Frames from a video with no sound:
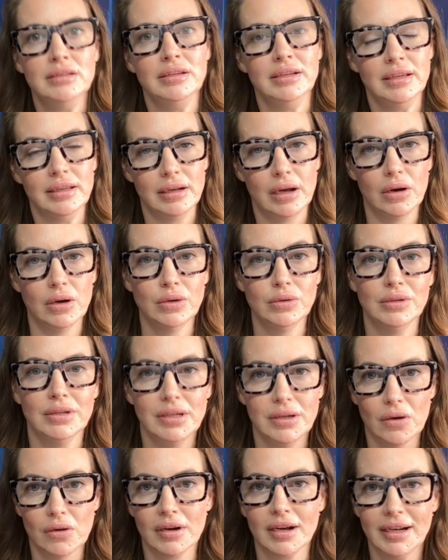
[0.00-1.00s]
You know, you're
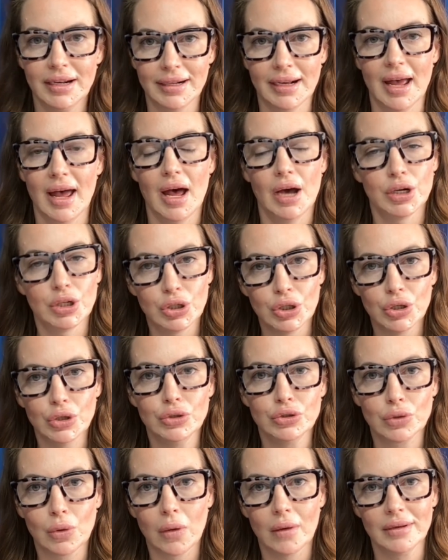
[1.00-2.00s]
not going to get a
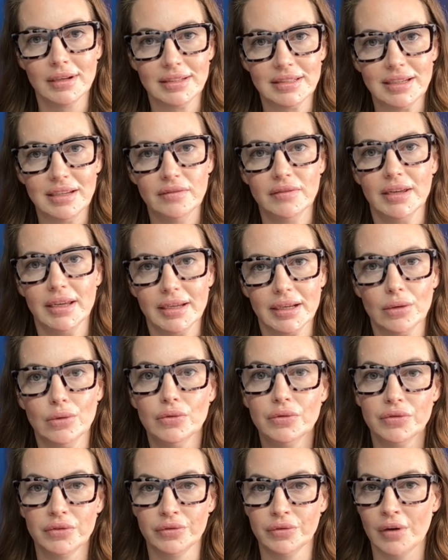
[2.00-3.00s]
good quality vehicle
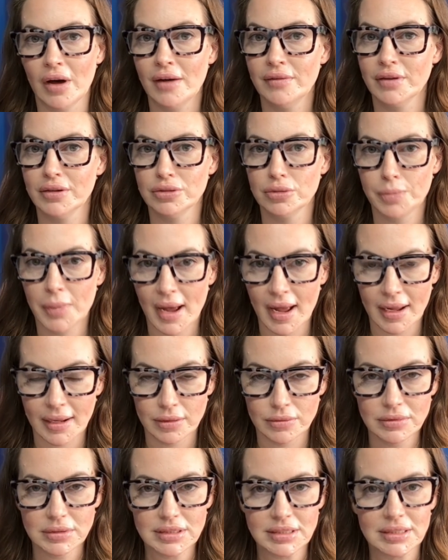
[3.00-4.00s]
for
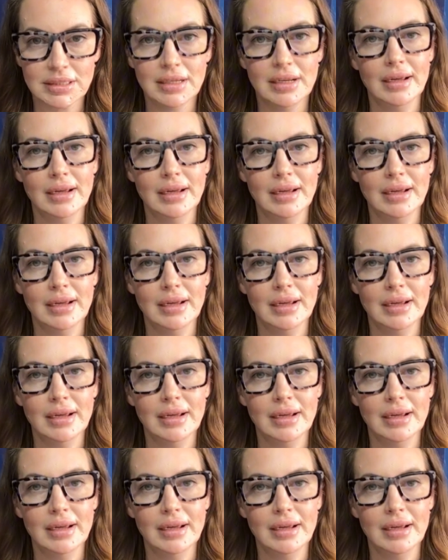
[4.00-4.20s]
£500.